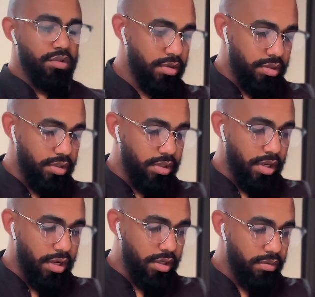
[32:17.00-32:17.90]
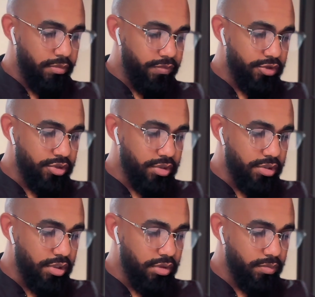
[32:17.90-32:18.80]
I think I am officially
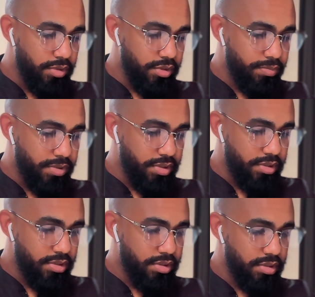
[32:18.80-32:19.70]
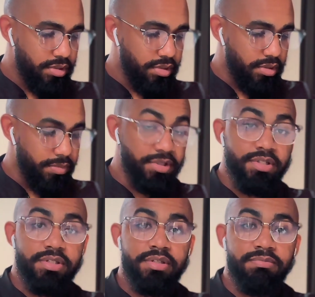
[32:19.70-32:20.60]
done with this piece. Let me
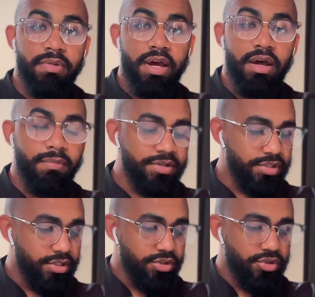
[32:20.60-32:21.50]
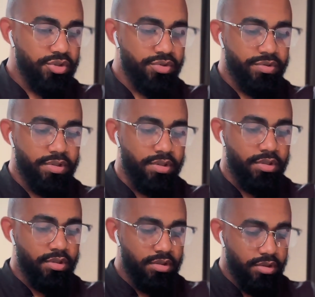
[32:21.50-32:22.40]
just add my signature to it and